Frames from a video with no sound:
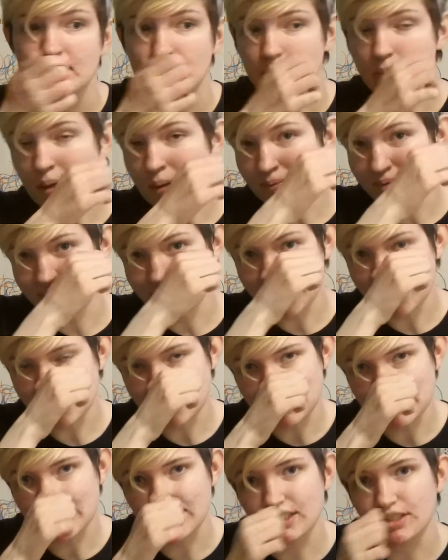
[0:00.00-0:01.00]
maybe say
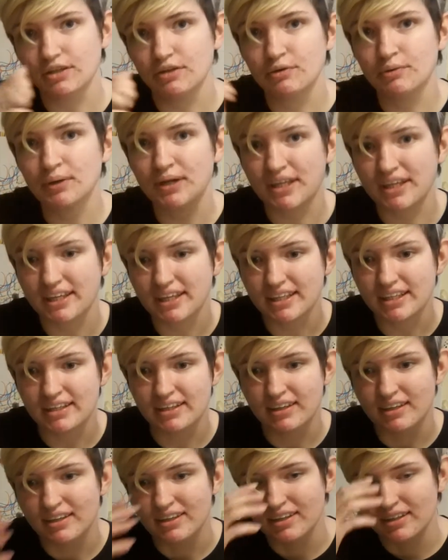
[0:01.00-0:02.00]
something quick
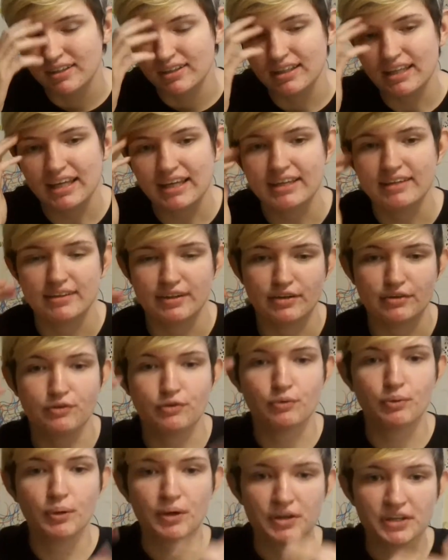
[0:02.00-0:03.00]
and like a little
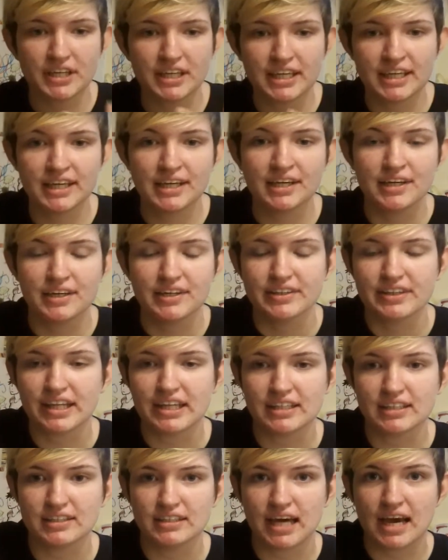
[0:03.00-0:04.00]
quirky
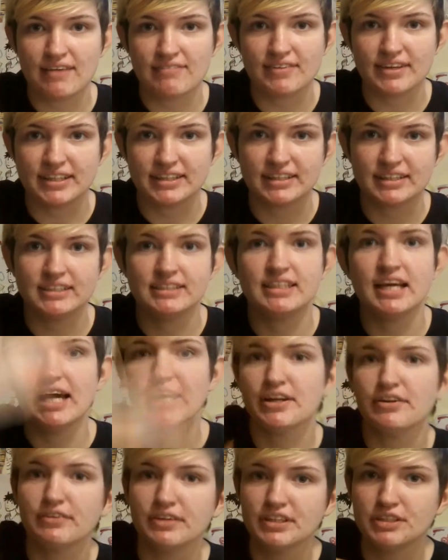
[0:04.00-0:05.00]
then have like the
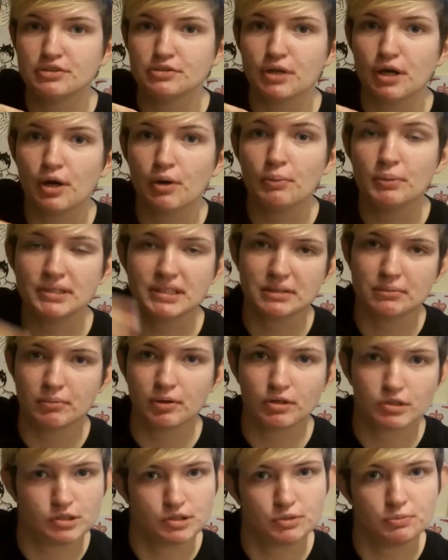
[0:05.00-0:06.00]
title intro which I'm
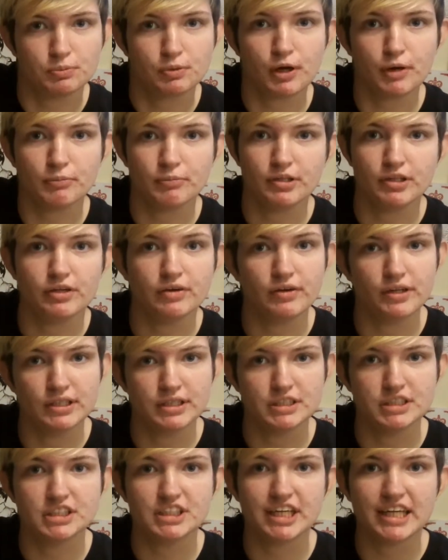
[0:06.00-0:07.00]
also probably going
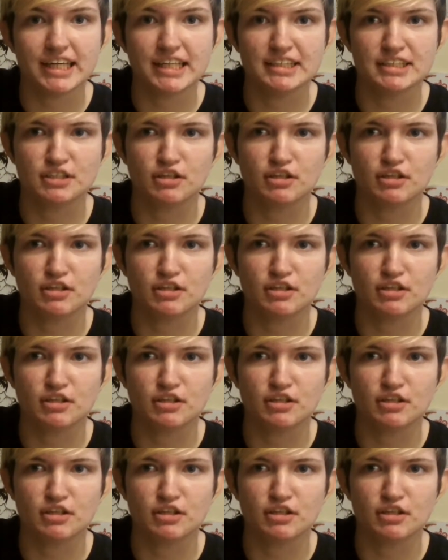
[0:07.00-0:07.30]
to change